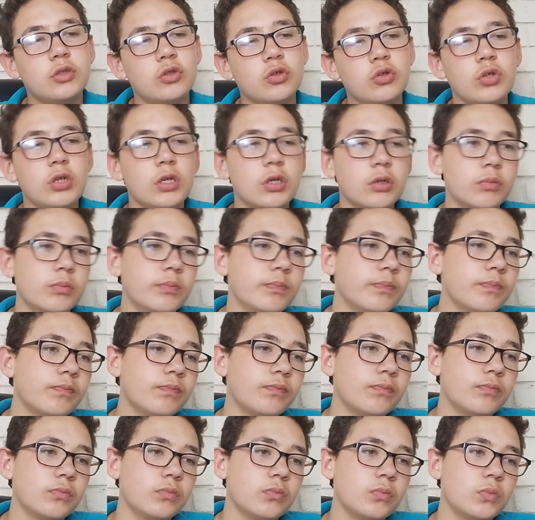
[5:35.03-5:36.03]
2-0,
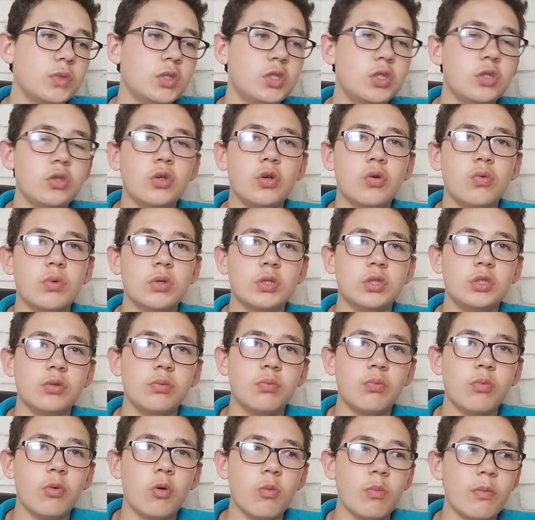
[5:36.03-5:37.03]
2-0 into
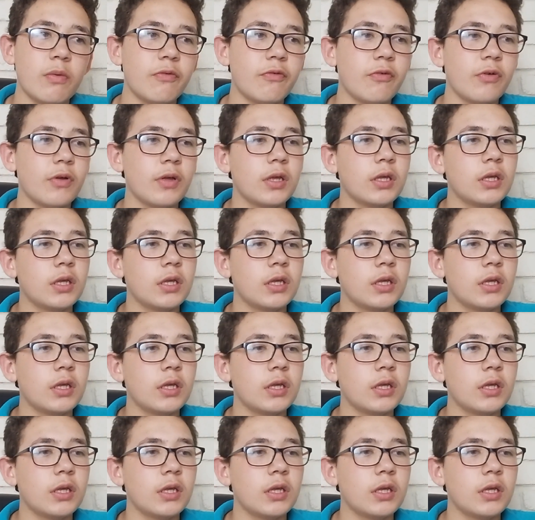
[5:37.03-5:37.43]
Bournemouth.